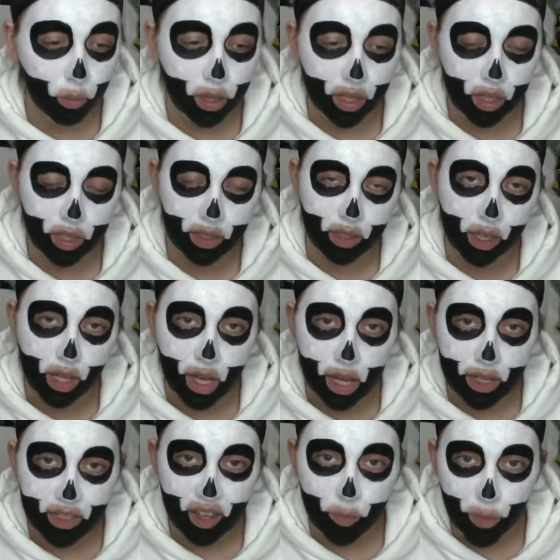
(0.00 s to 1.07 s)
in and
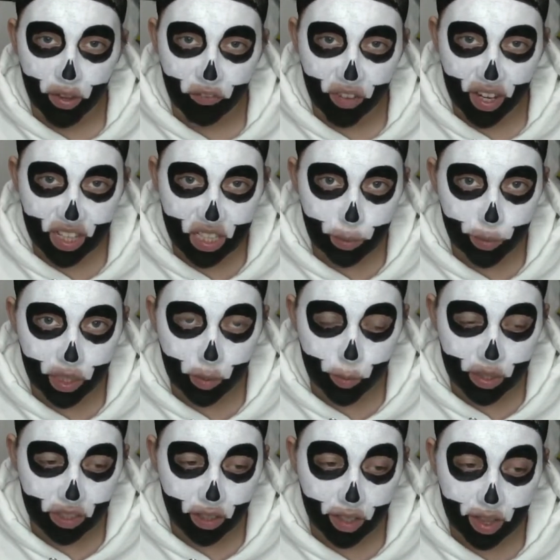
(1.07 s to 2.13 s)
set my face, I'm going to be
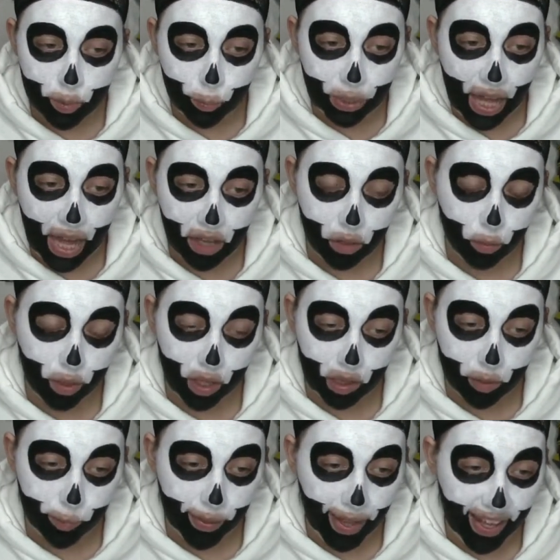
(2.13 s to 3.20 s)
setting the black
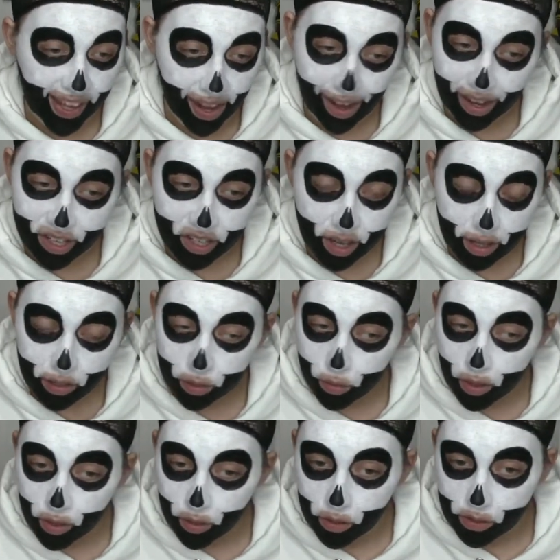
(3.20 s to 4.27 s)
with black eyeshadow.
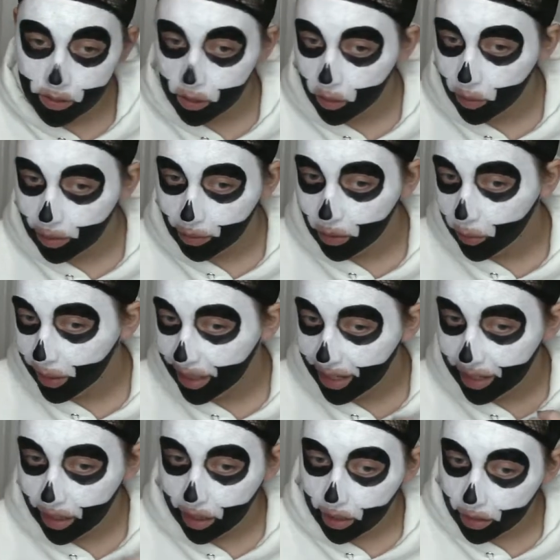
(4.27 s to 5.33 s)
So I'll go
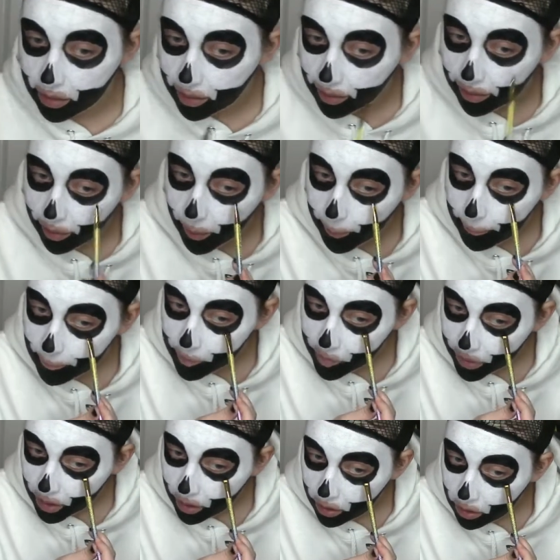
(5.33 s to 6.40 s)
ahead and
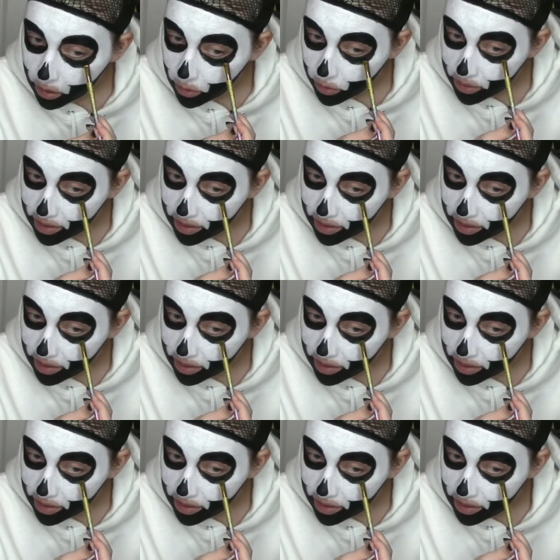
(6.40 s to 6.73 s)
use